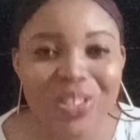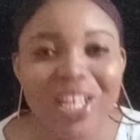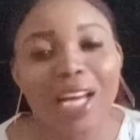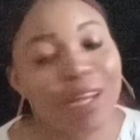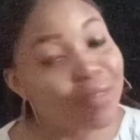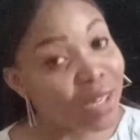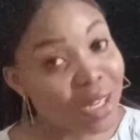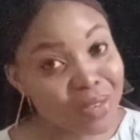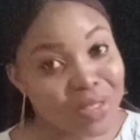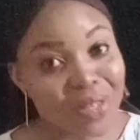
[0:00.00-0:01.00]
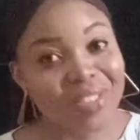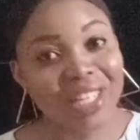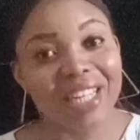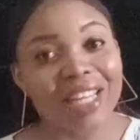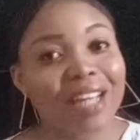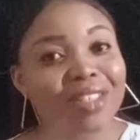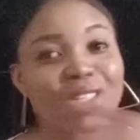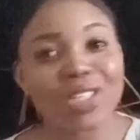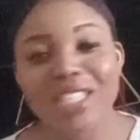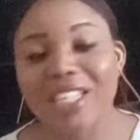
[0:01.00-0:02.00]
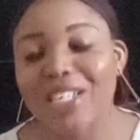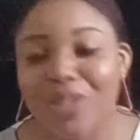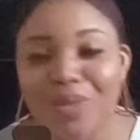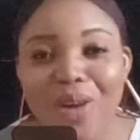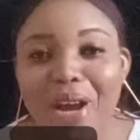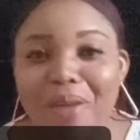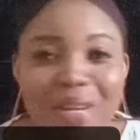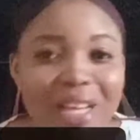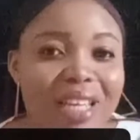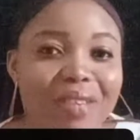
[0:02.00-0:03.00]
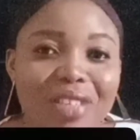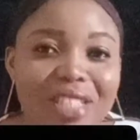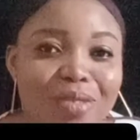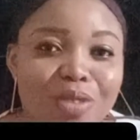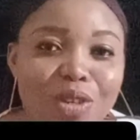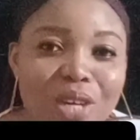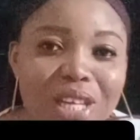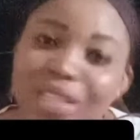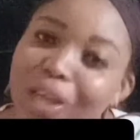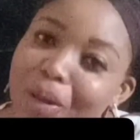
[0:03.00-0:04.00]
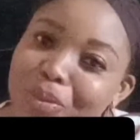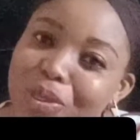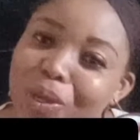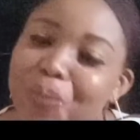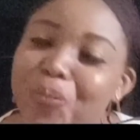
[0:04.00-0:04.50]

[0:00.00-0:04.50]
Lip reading: If you love stuff like that, consider subscribing and giving this video a thumbs up.